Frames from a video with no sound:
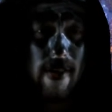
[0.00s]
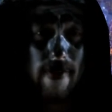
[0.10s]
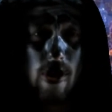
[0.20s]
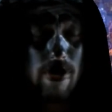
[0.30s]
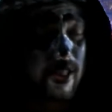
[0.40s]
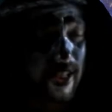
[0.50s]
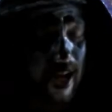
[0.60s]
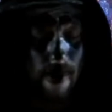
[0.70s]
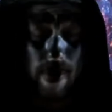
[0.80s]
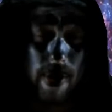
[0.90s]
Frozen's
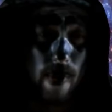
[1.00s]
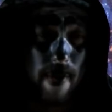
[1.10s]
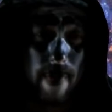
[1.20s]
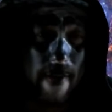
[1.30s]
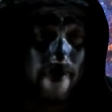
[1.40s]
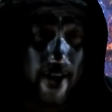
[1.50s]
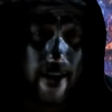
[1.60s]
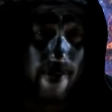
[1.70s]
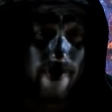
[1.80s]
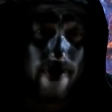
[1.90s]
not really of my
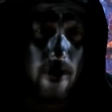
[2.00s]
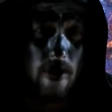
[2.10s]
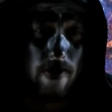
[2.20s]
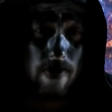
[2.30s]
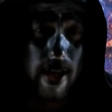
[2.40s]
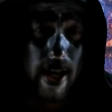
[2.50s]
favorite films.